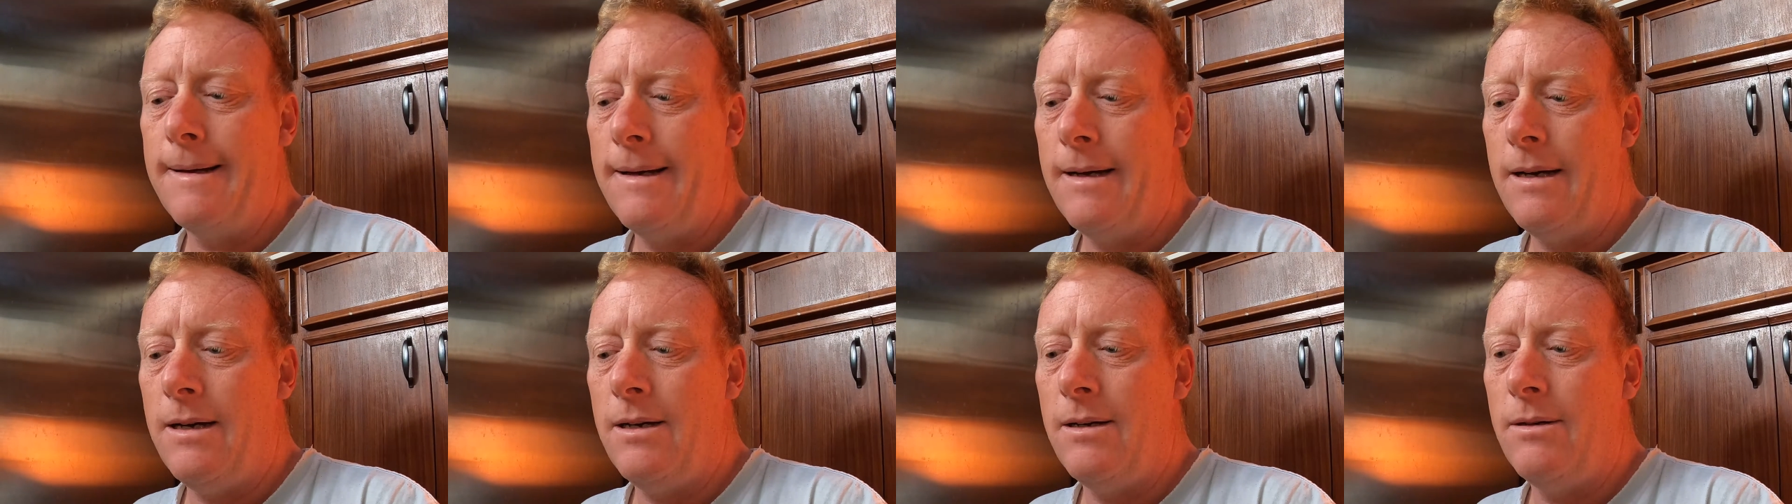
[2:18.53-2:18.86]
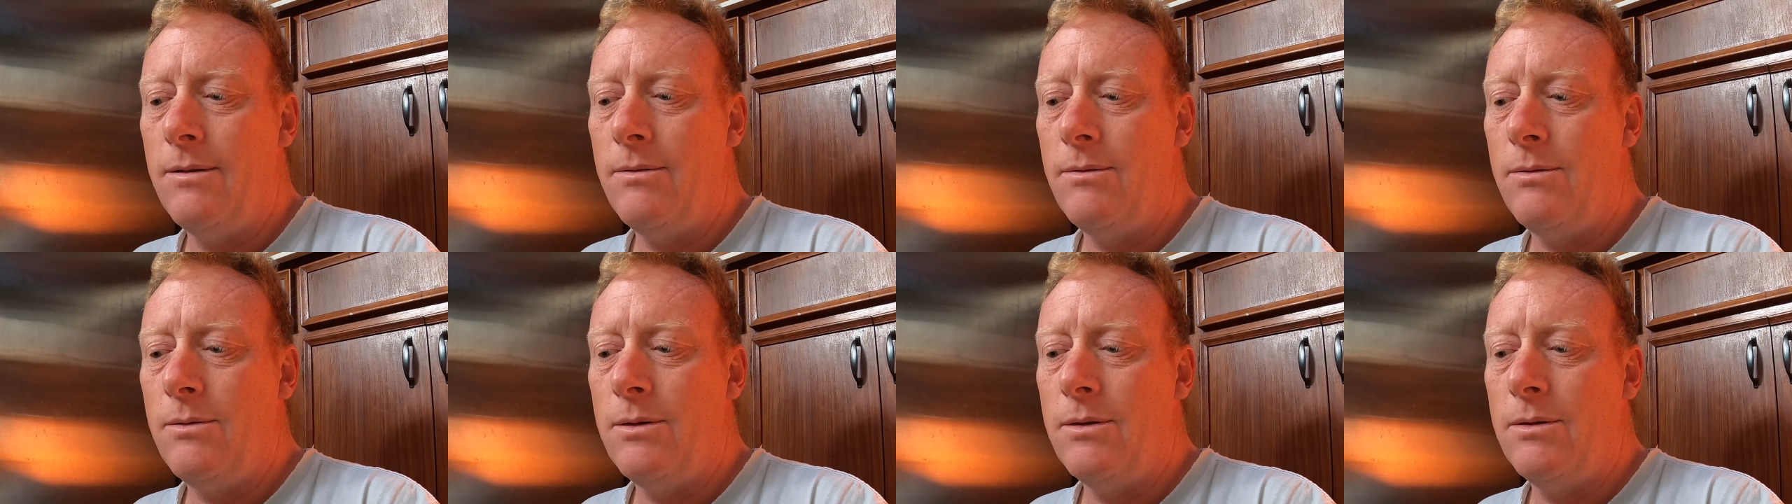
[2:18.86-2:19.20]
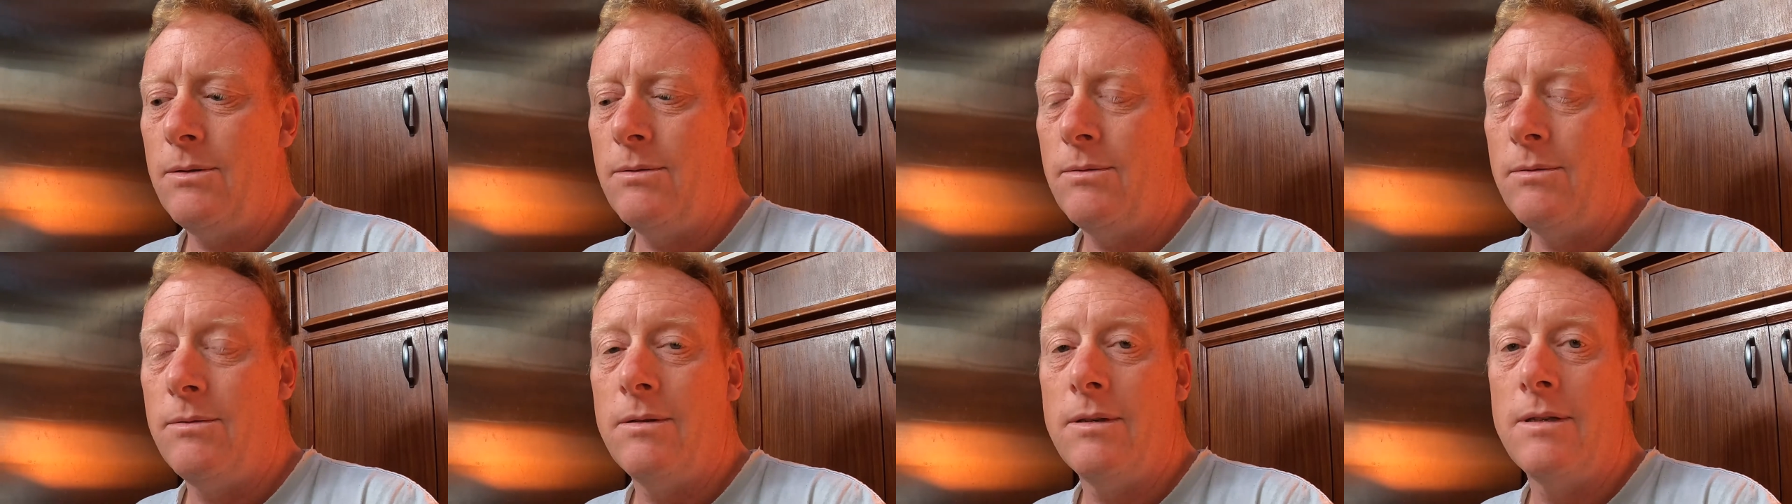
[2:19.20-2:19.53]
I
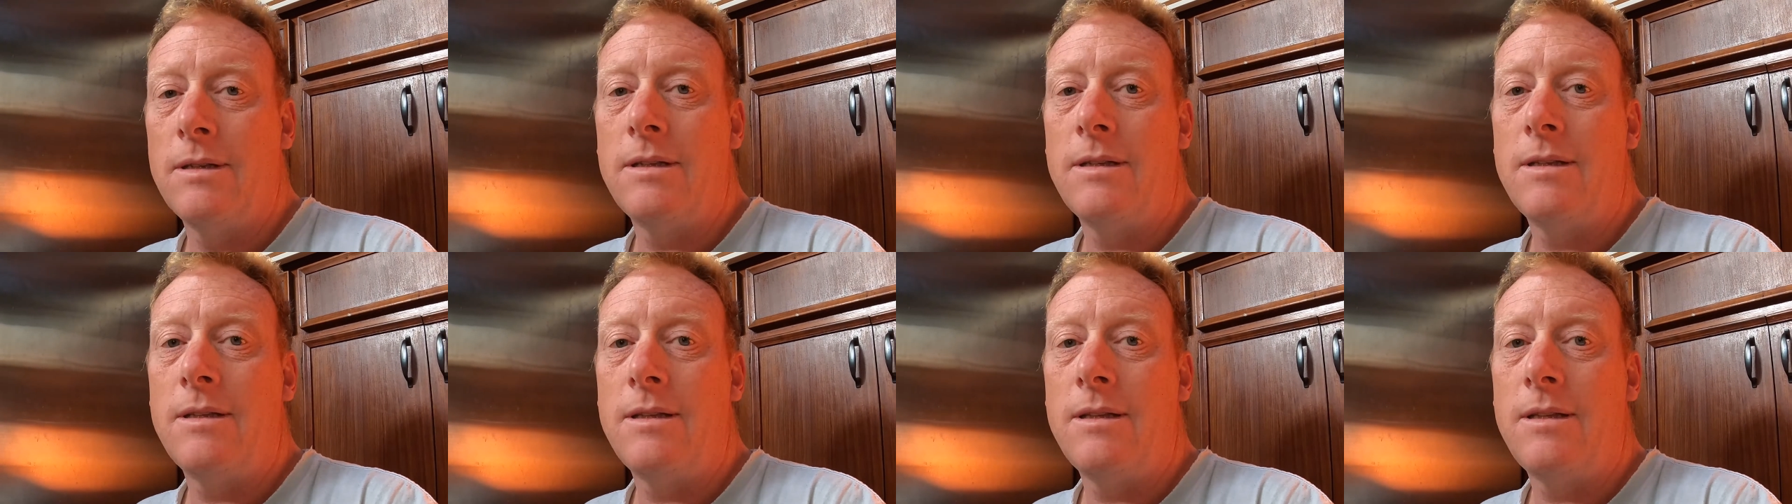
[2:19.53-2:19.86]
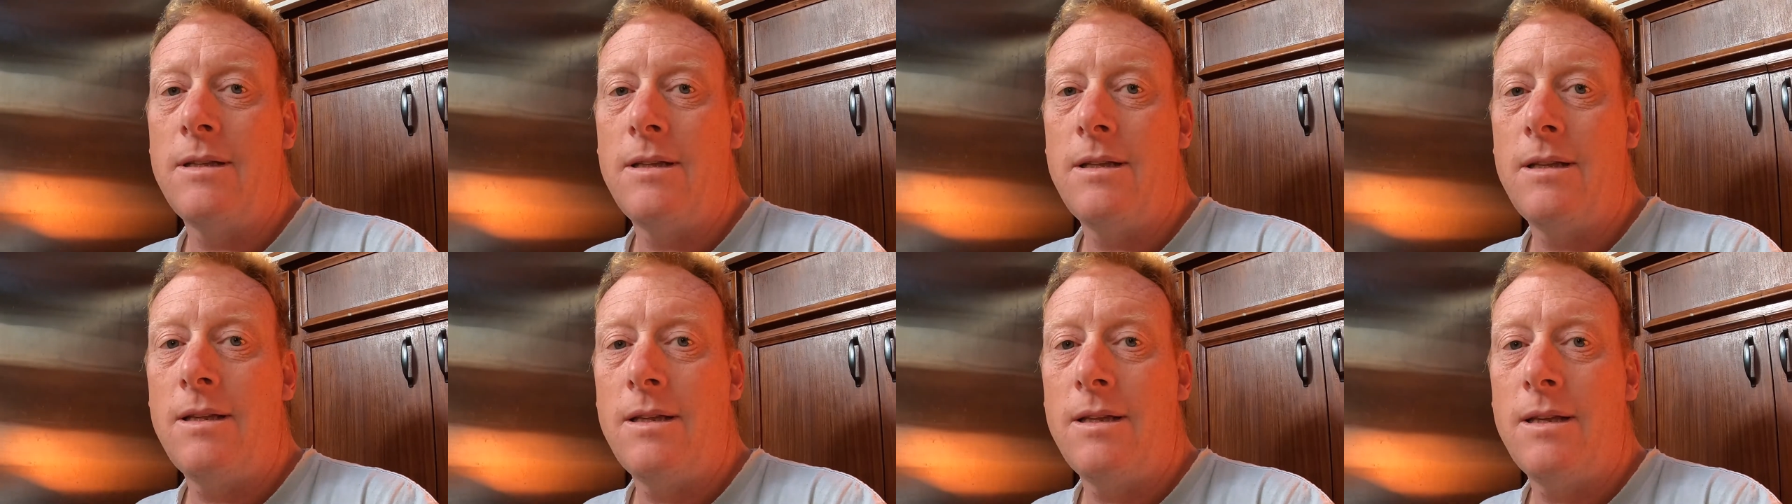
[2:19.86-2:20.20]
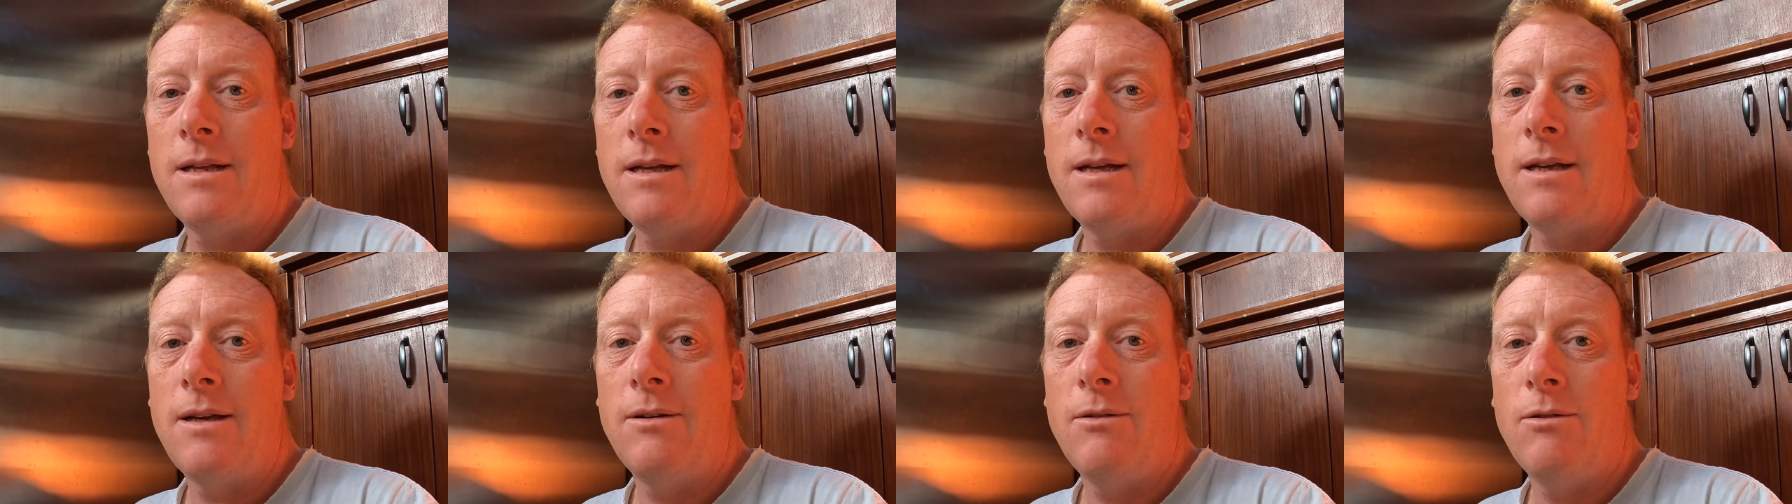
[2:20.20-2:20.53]
will
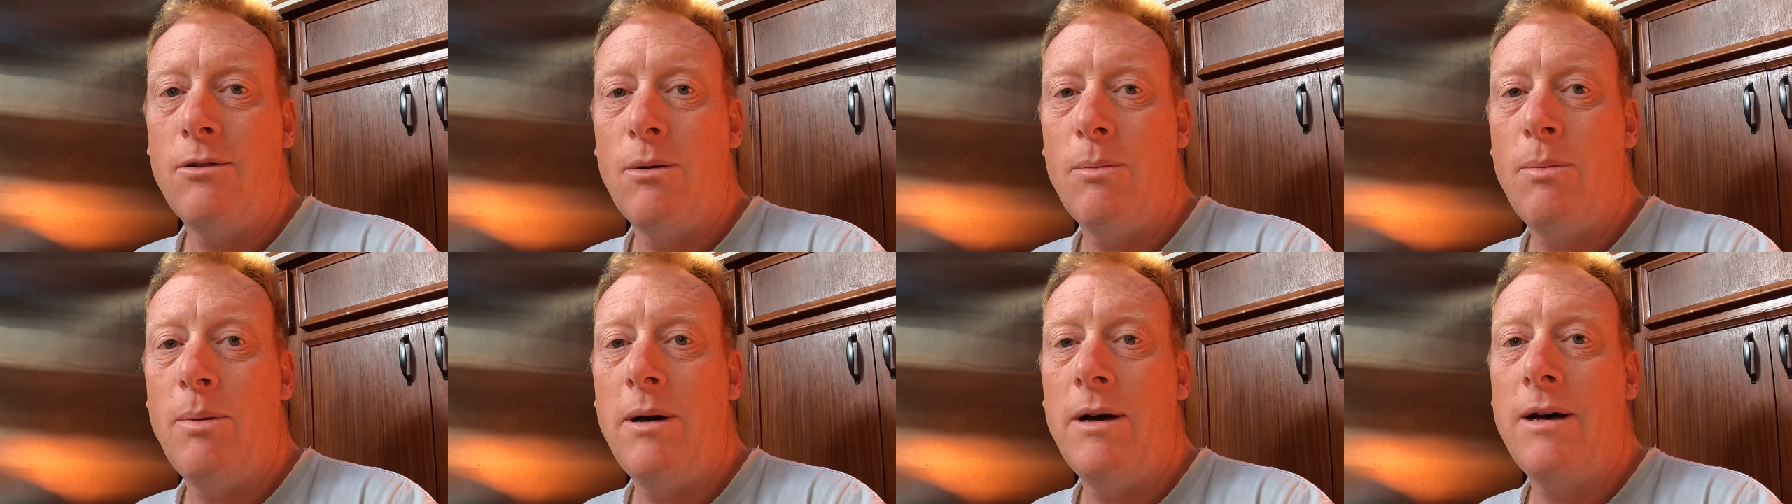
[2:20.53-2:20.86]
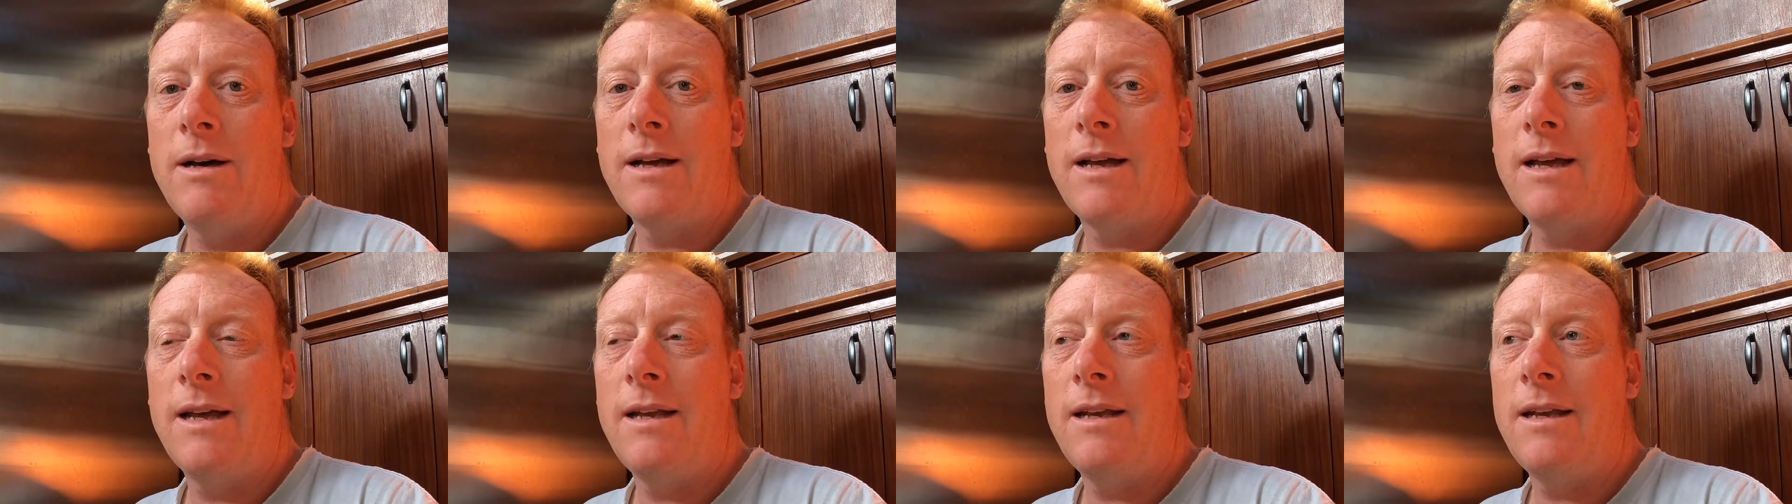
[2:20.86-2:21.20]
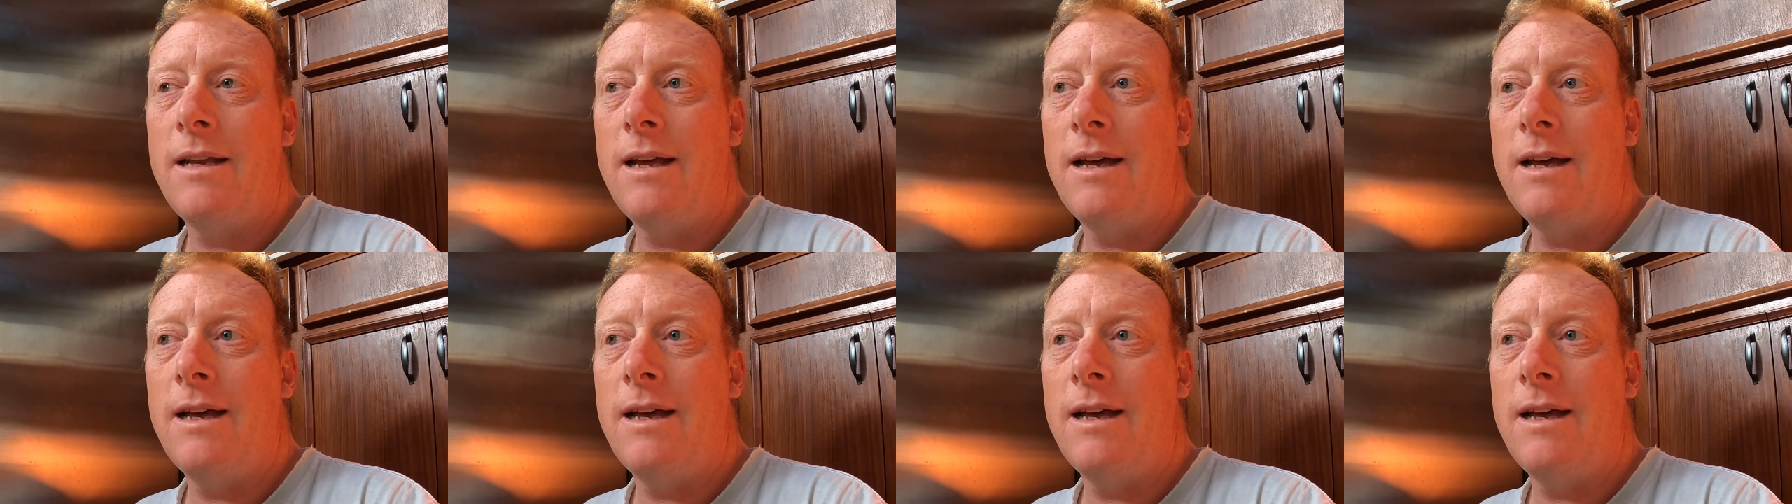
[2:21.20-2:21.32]
take it all apart again